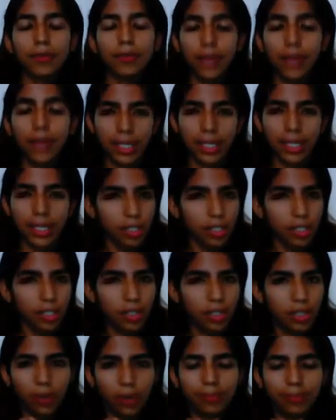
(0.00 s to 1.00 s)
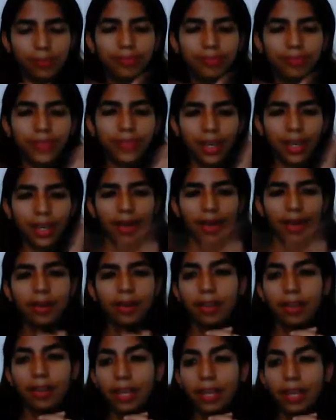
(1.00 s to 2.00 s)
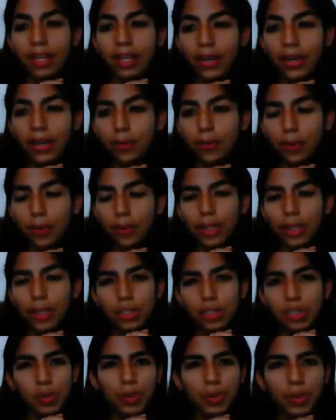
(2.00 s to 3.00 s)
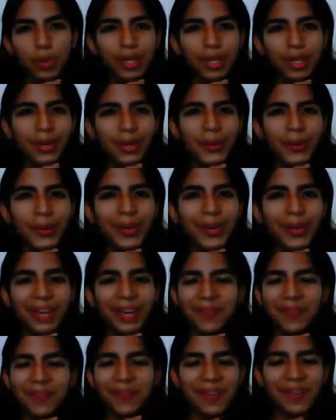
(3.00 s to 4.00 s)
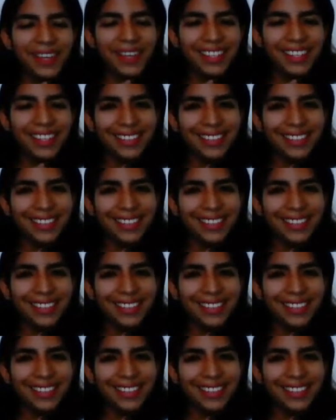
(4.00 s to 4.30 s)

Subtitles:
for a teacher. So thank you for watching my video, and bye bye.